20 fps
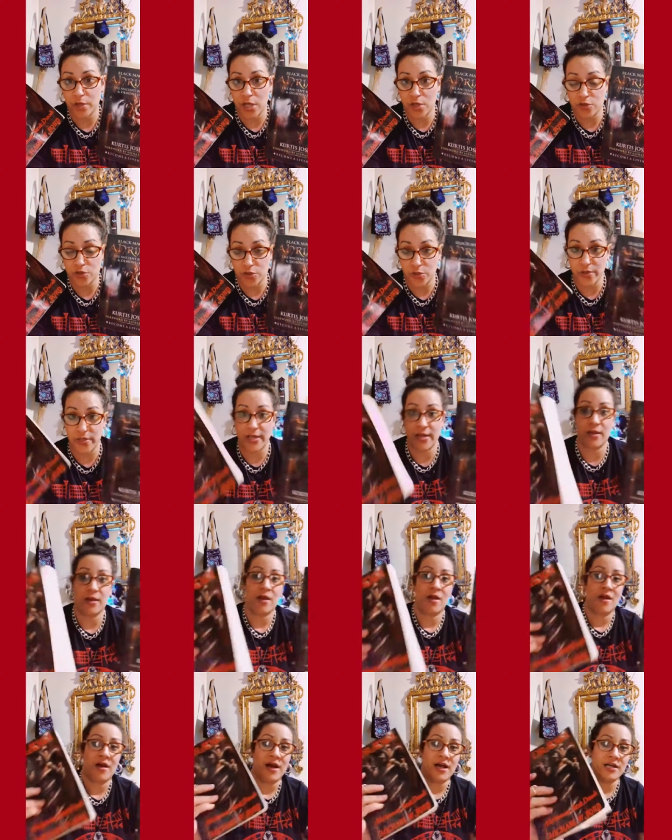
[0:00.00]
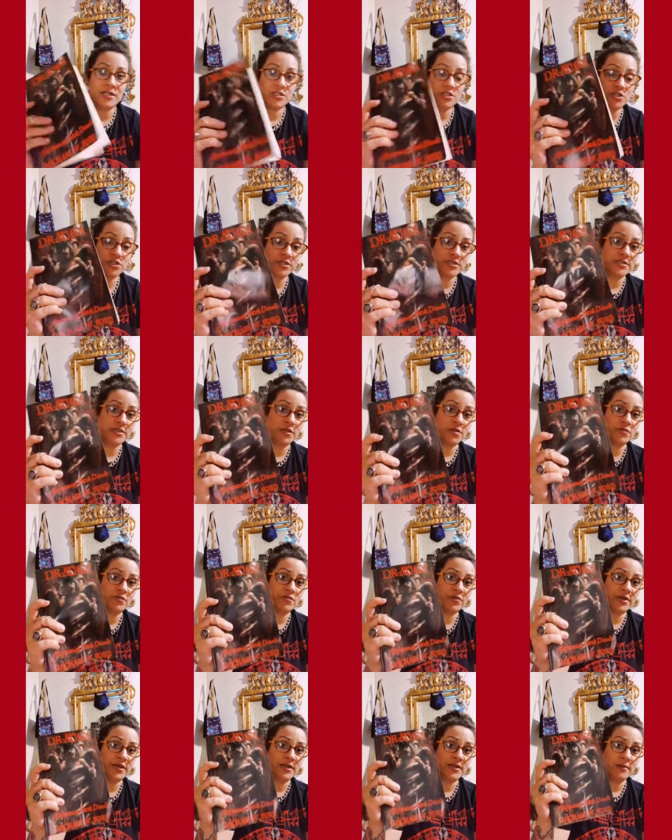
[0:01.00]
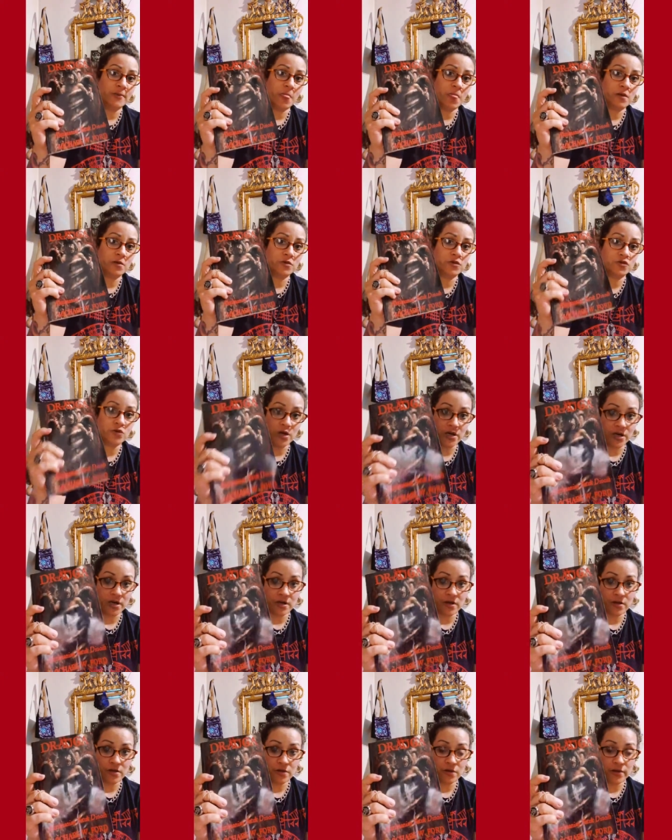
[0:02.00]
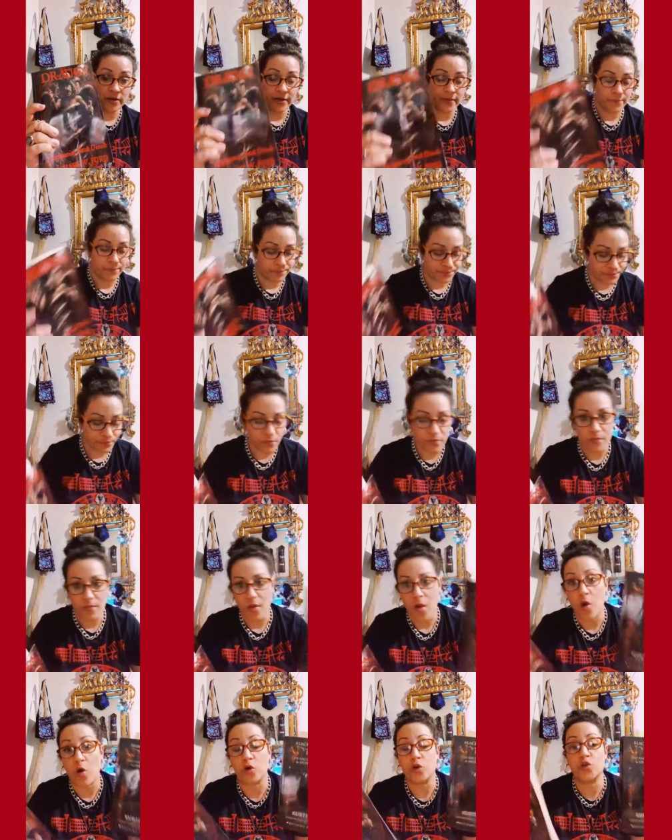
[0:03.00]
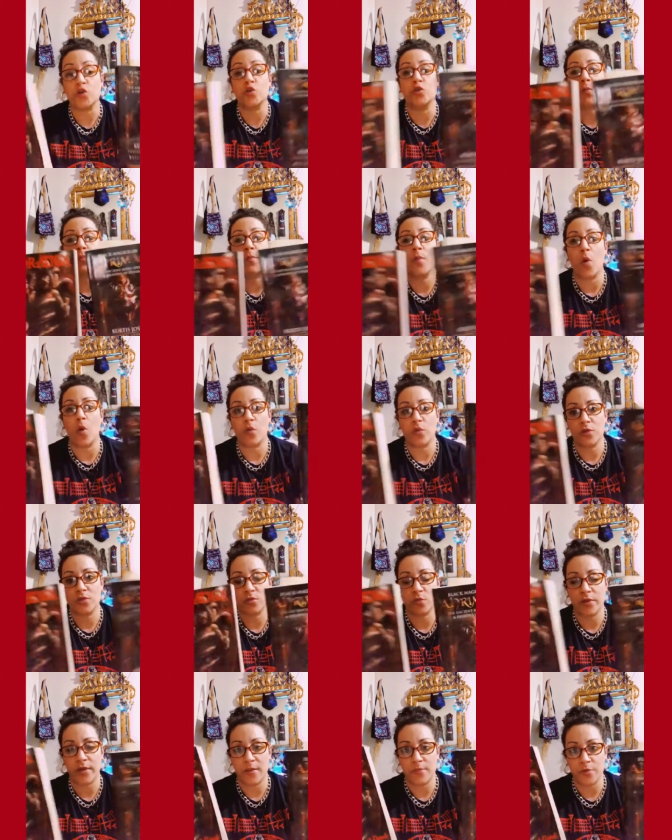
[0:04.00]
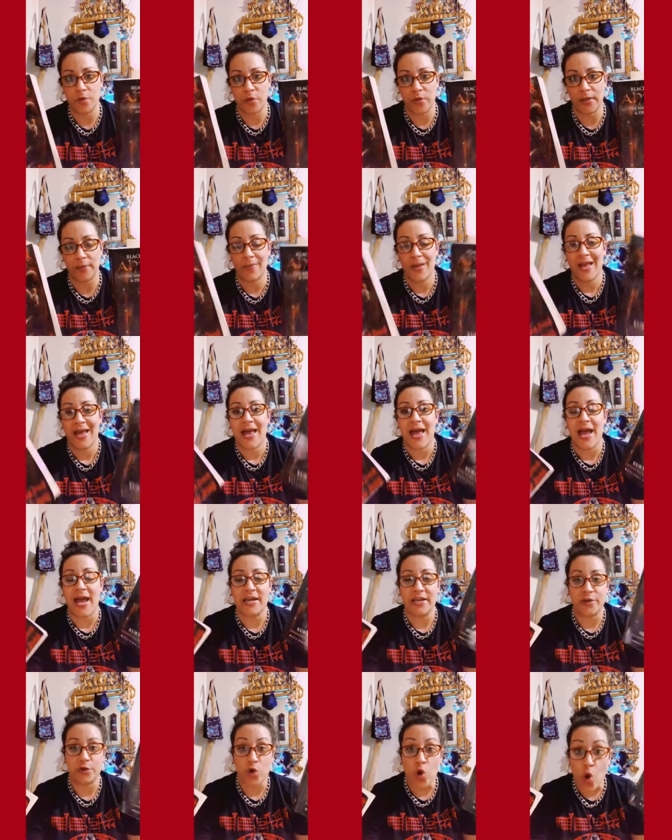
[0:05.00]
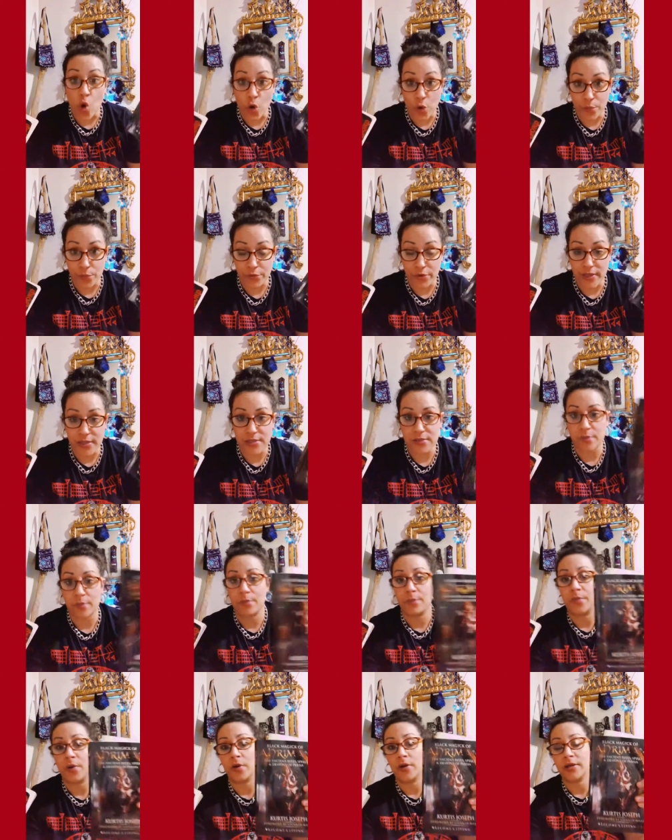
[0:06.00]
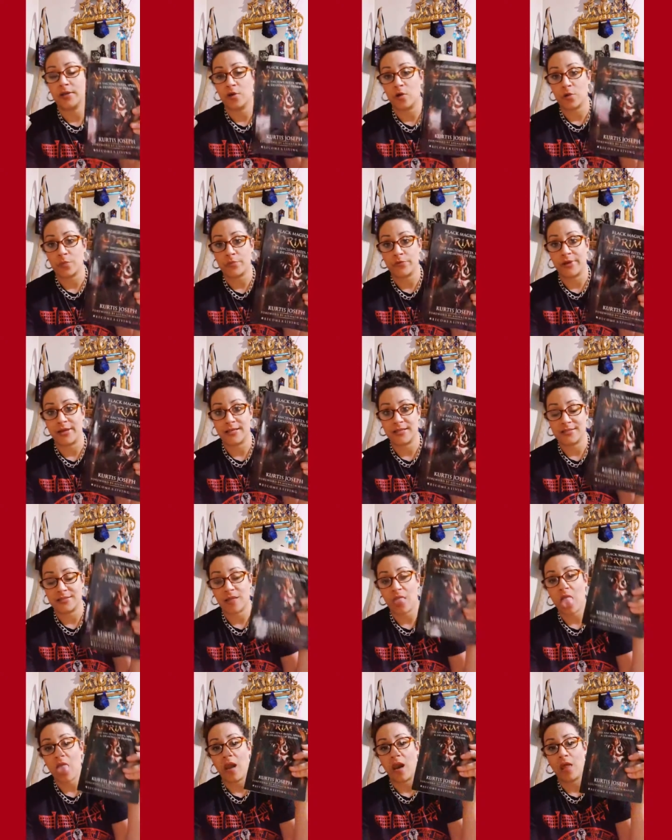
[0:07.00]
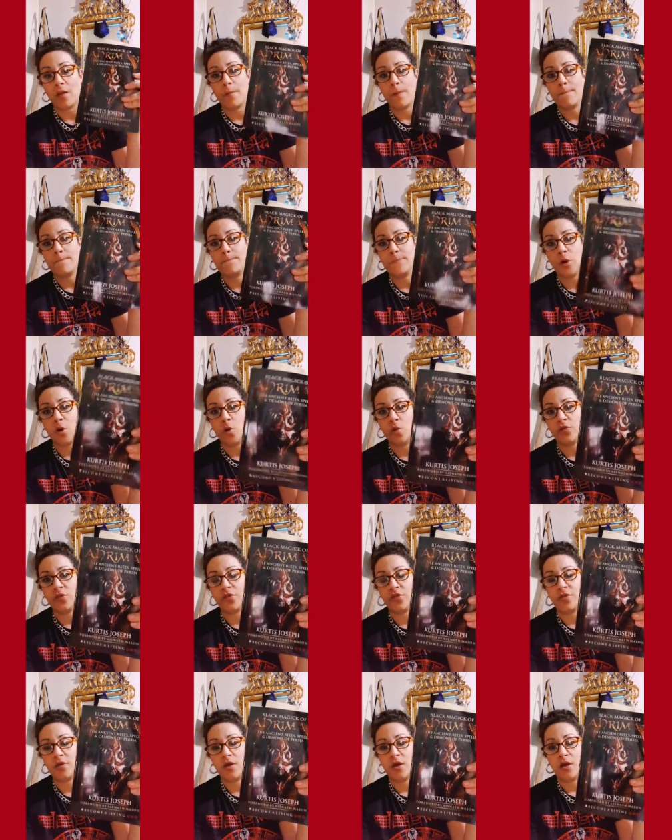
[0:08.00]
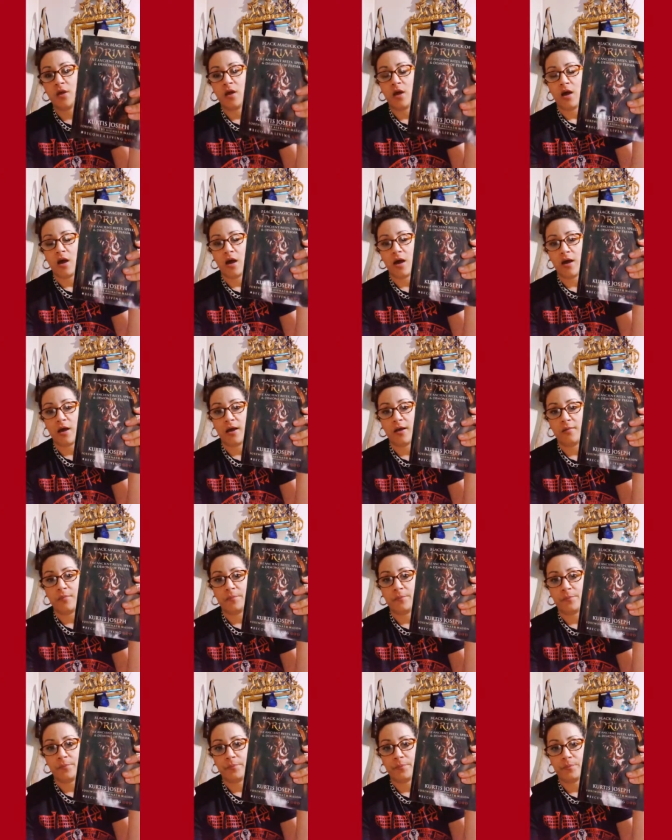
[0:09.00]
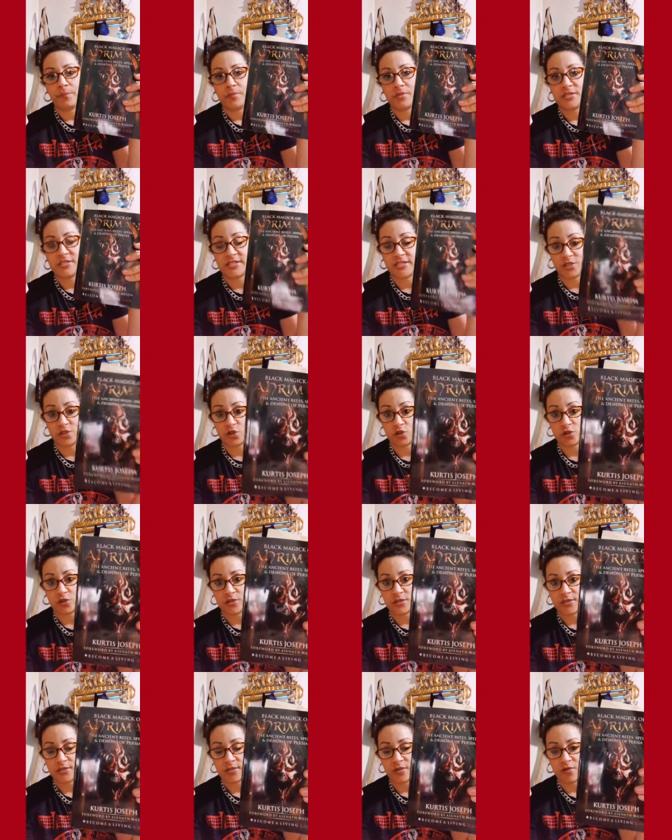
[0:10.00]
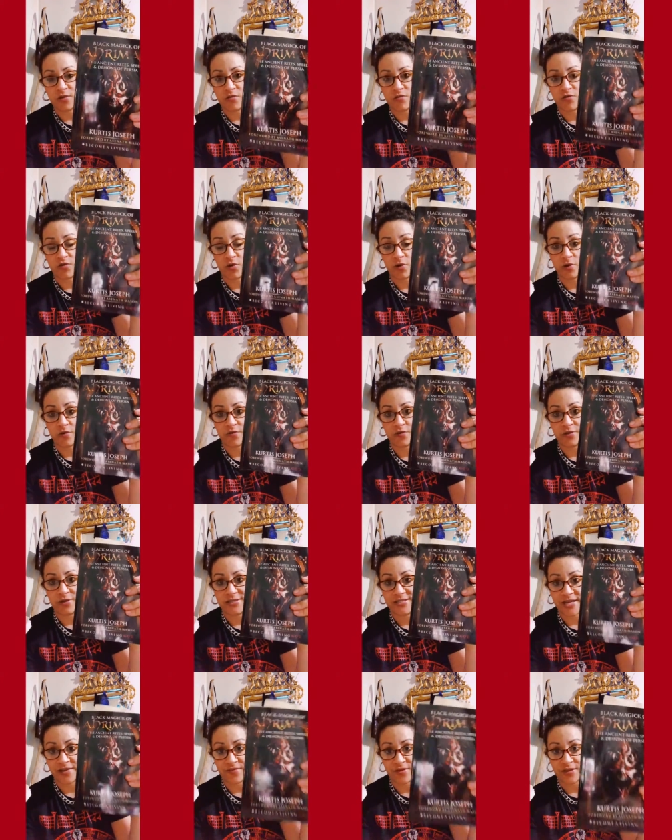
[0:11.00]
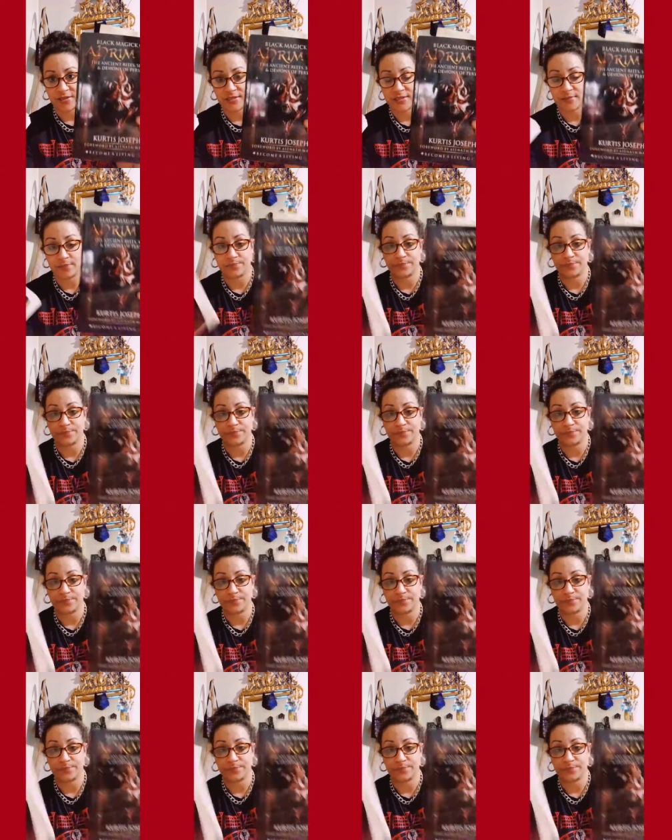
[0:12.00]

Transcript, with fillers: doing it, I suggest that you read Drauga, okay? Or do them both is what I'm doing and incorporate incorporate little both um, sigils for, for the Daevas